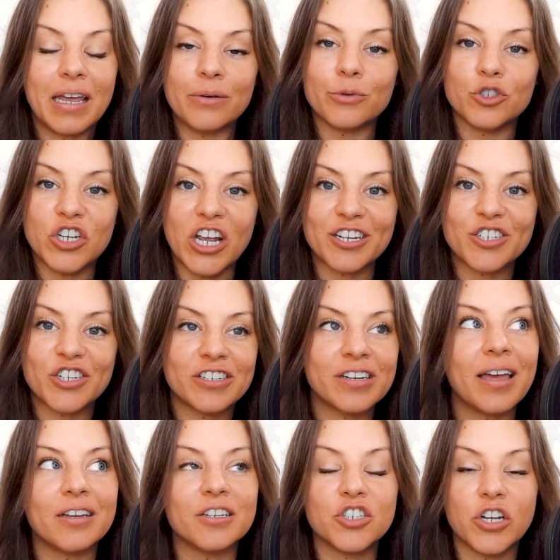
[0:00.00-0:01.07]
and rejection
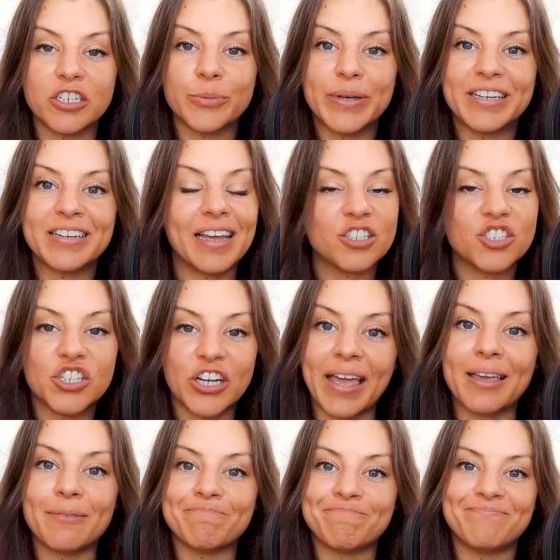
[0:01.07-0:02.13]
and judgment and
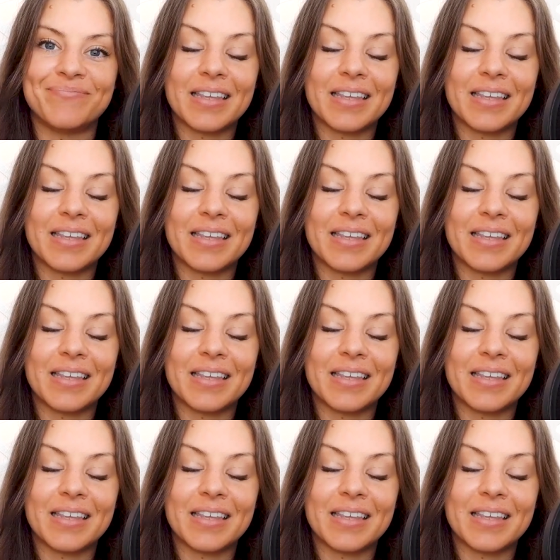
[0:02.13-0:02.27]
shame,